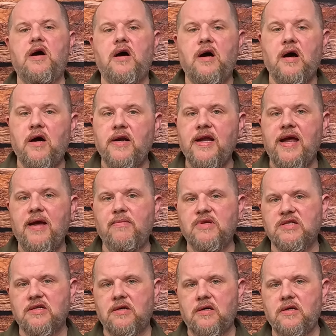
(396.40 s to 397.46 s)
on
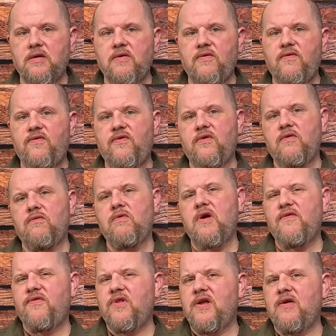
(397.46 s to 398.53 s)
Amazon for
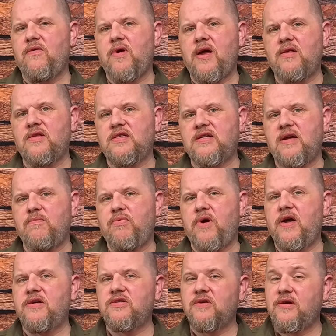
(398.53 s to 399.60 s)
roughly around the same
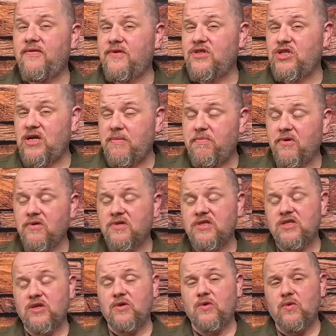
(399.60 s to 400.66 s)
price or even cheaper,
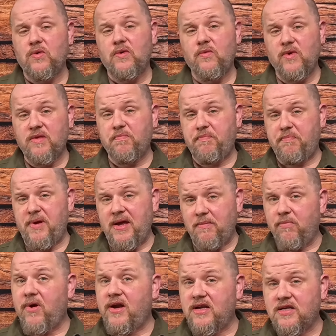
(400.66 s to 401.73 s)
so with being
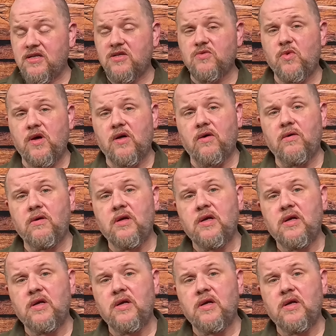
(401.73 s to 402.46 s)
braided as well.